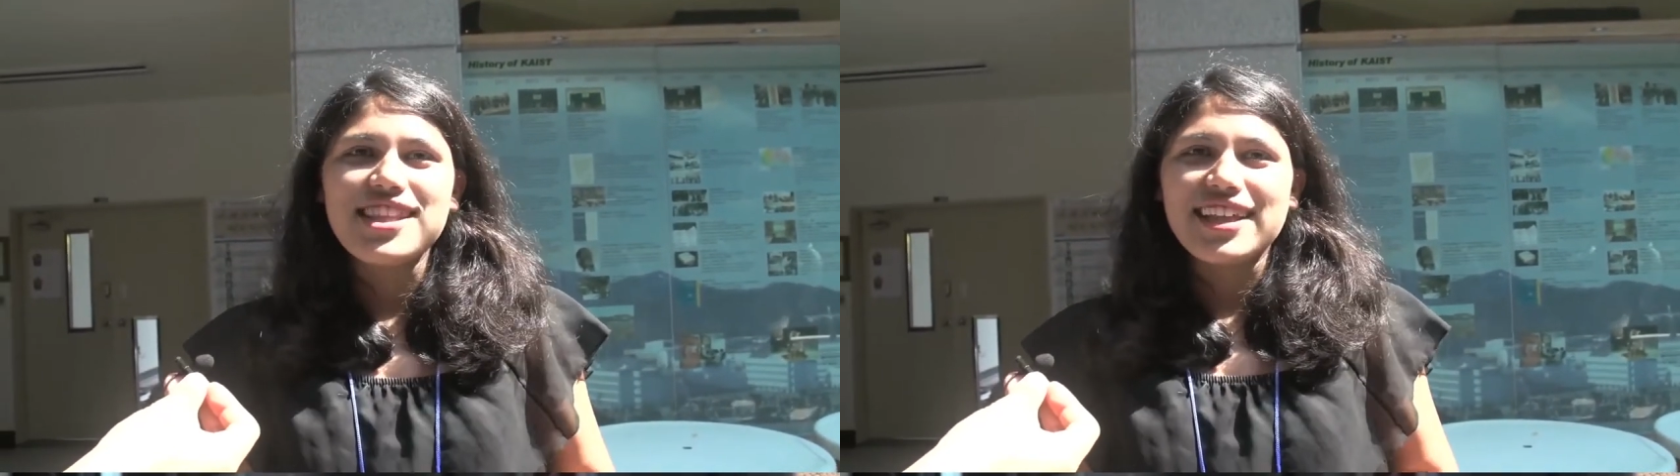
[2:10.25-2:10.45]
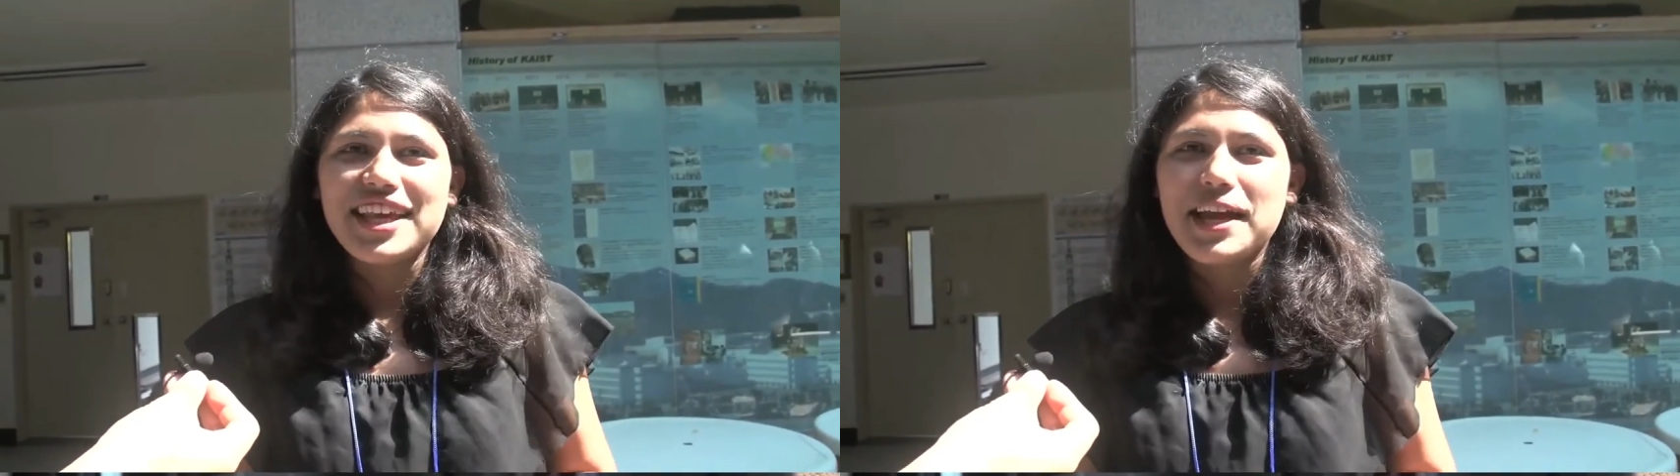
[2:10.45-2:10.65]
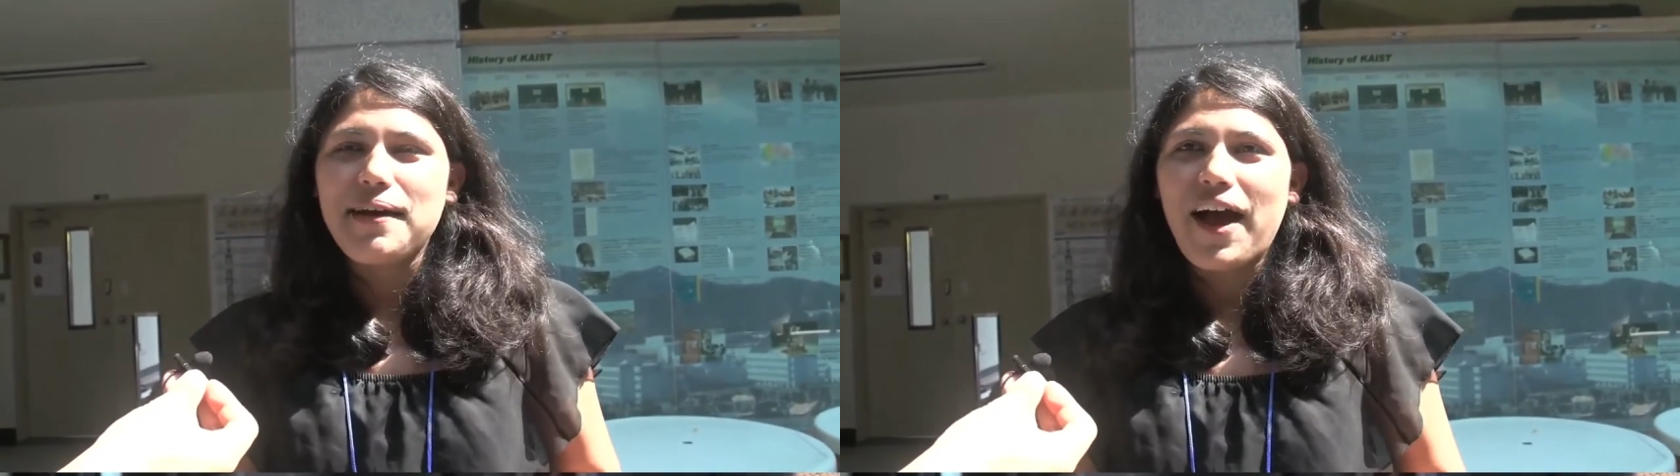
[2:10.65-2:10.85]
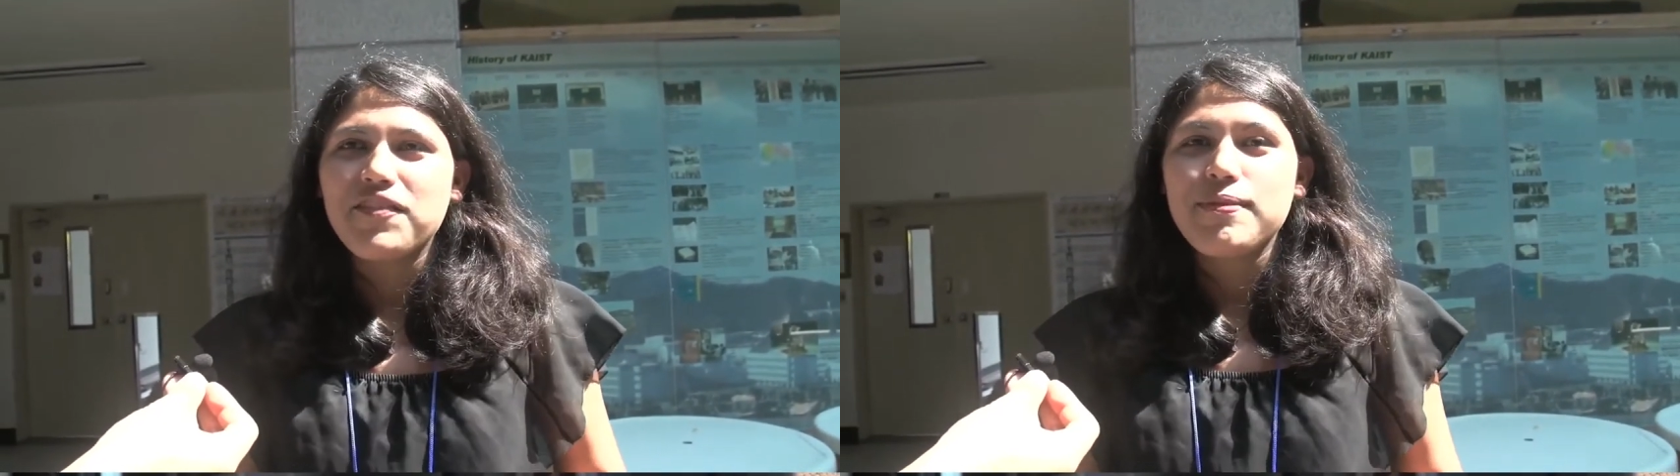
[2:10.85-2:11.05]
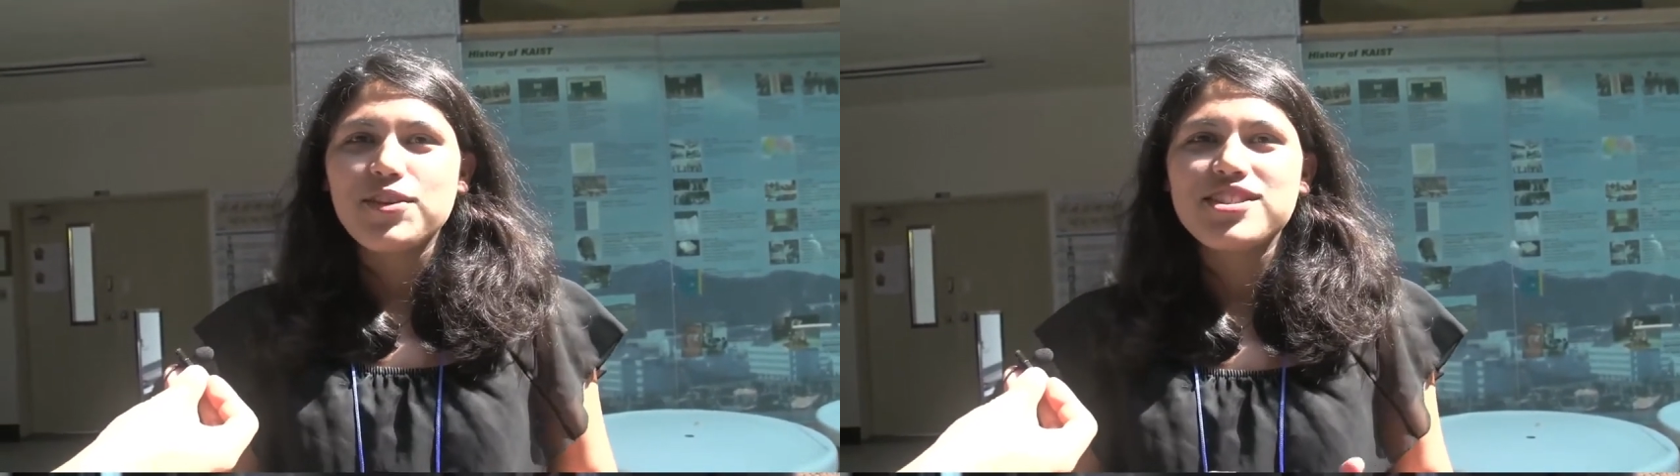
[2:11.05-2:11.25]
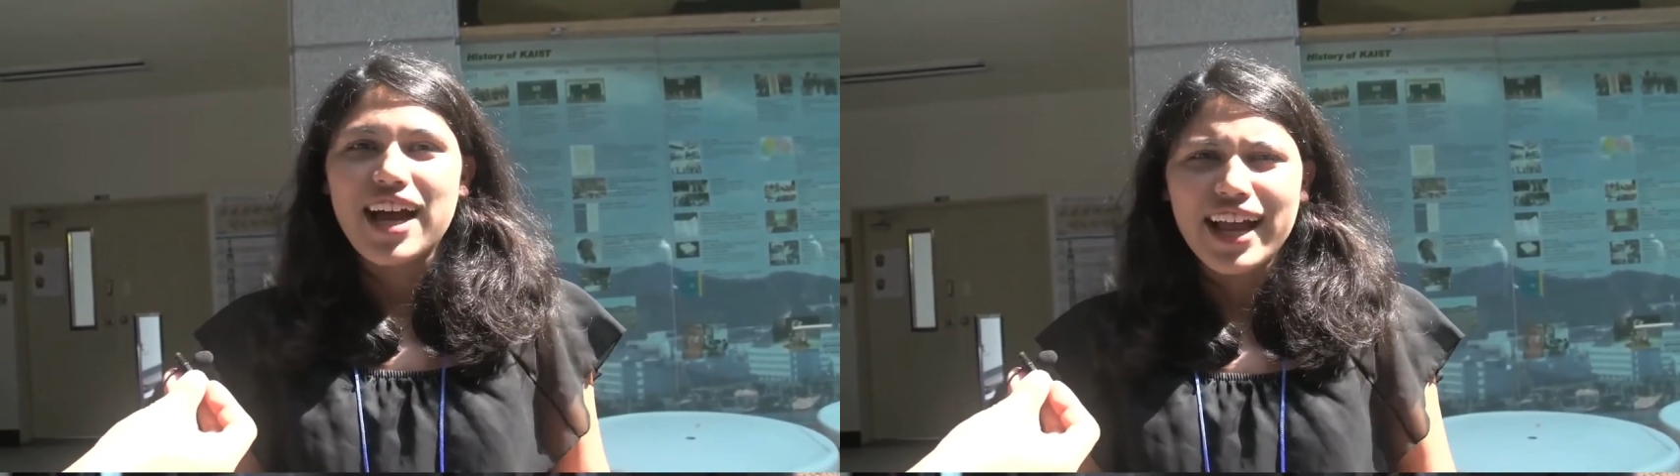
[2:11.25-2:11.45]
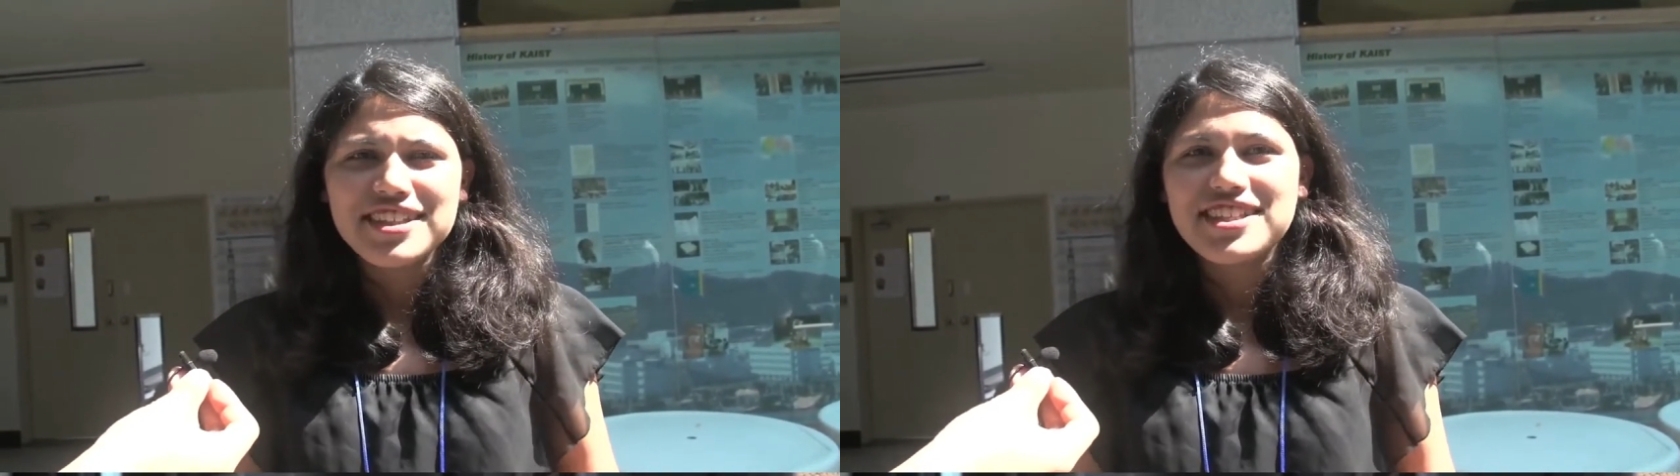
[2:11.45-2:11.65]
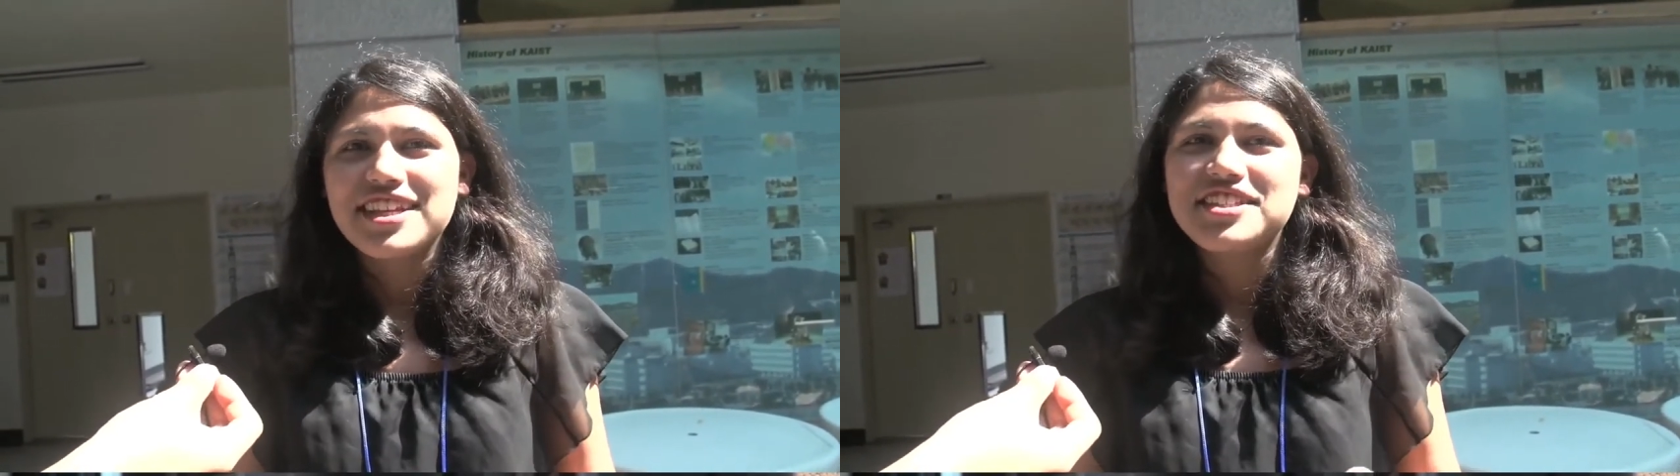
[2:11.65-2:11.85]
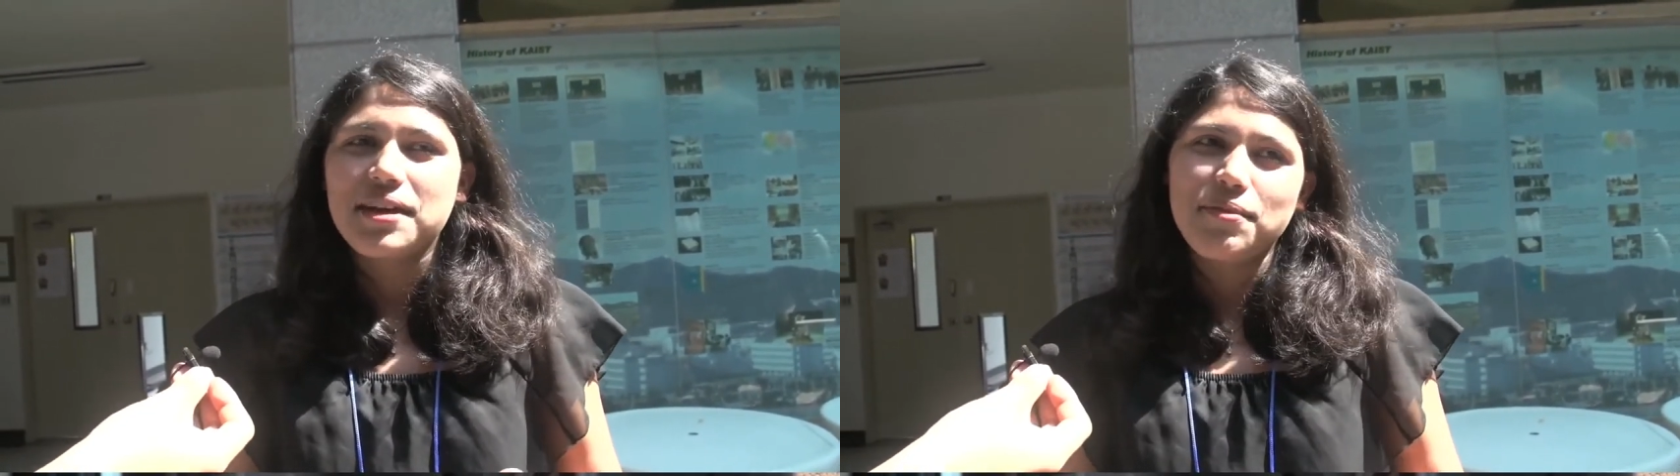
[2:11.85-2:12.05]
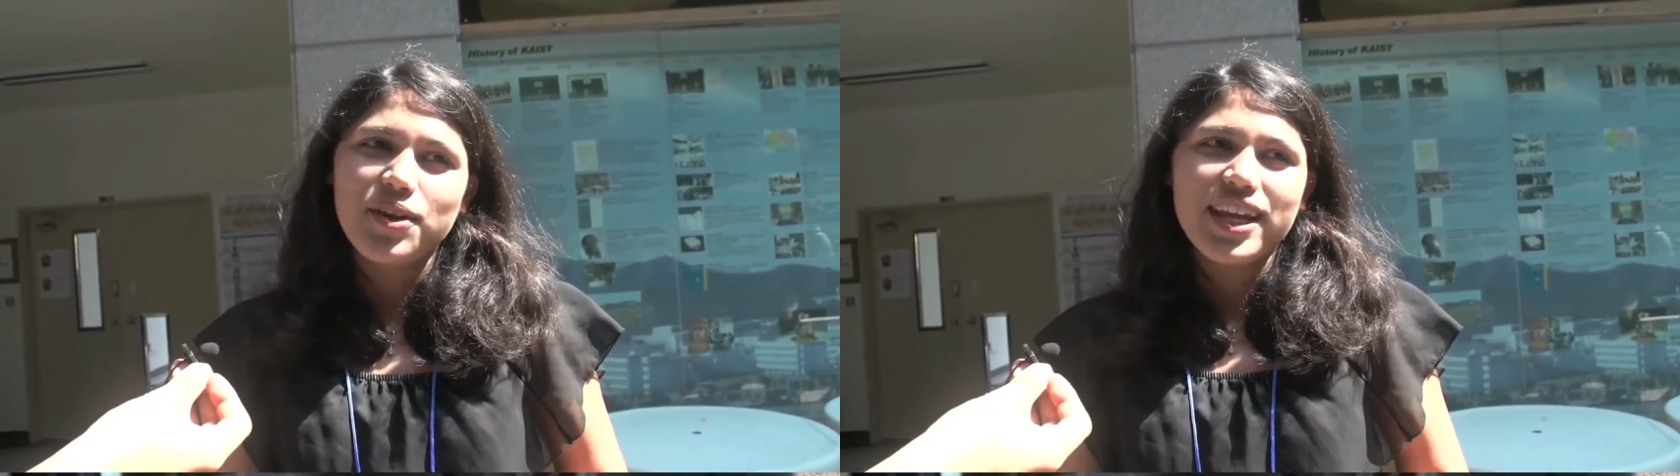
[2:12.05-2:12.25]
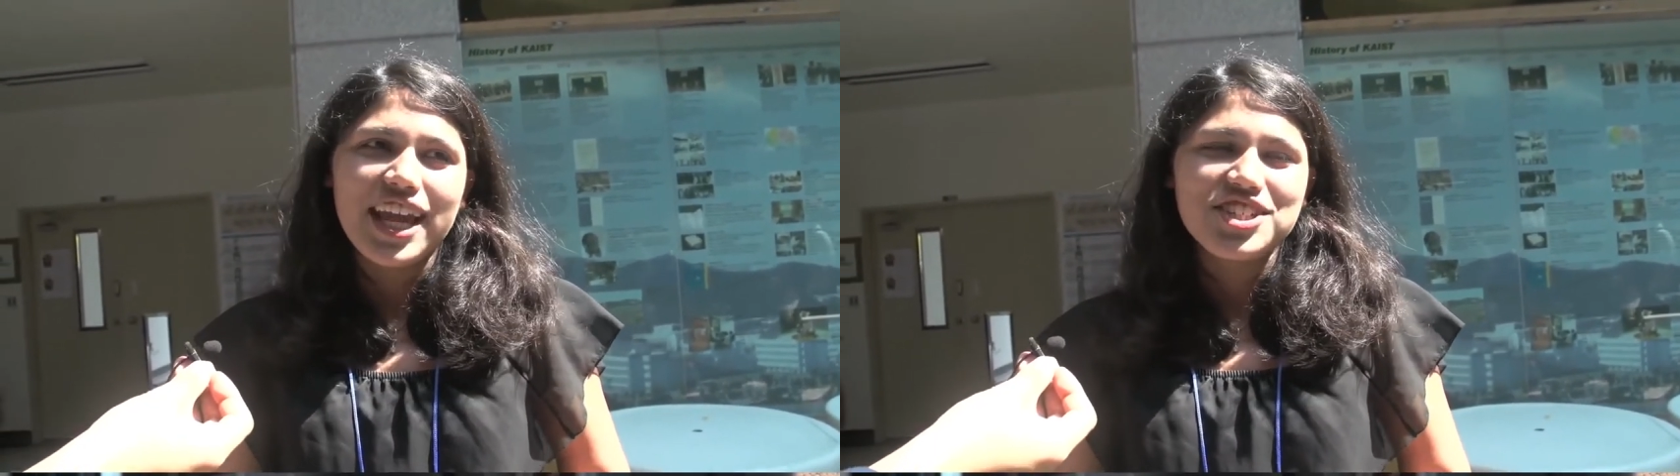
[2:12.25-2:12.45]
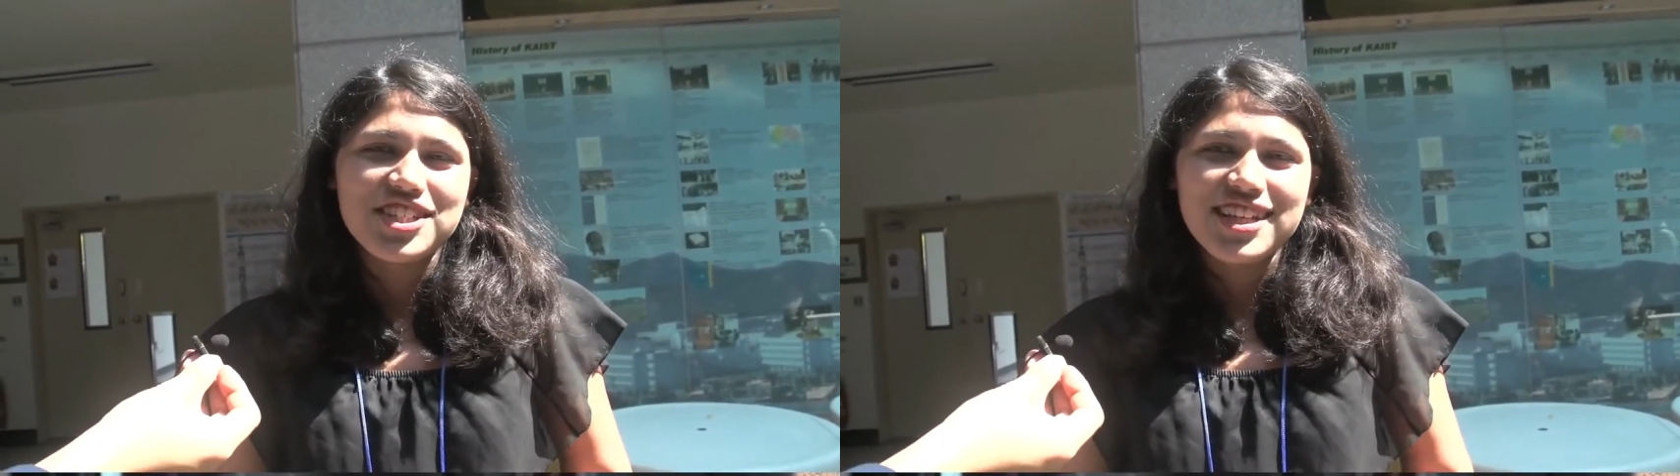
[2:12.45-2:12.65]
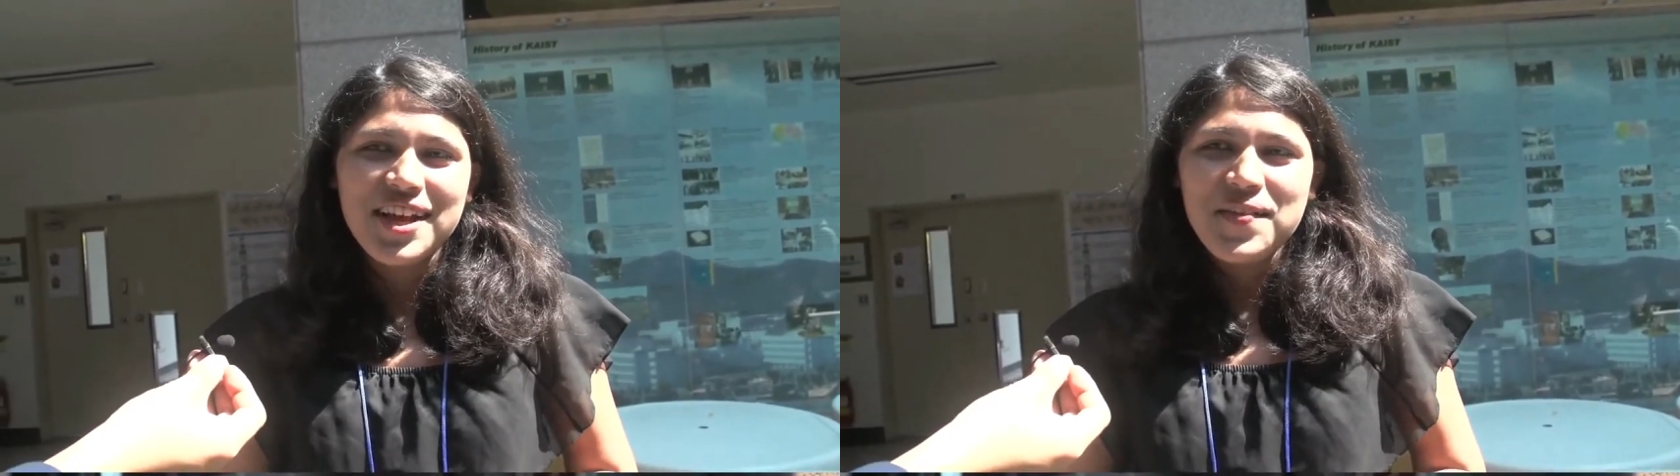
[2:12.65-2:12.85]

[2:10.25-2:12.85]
that they have about science and its communication.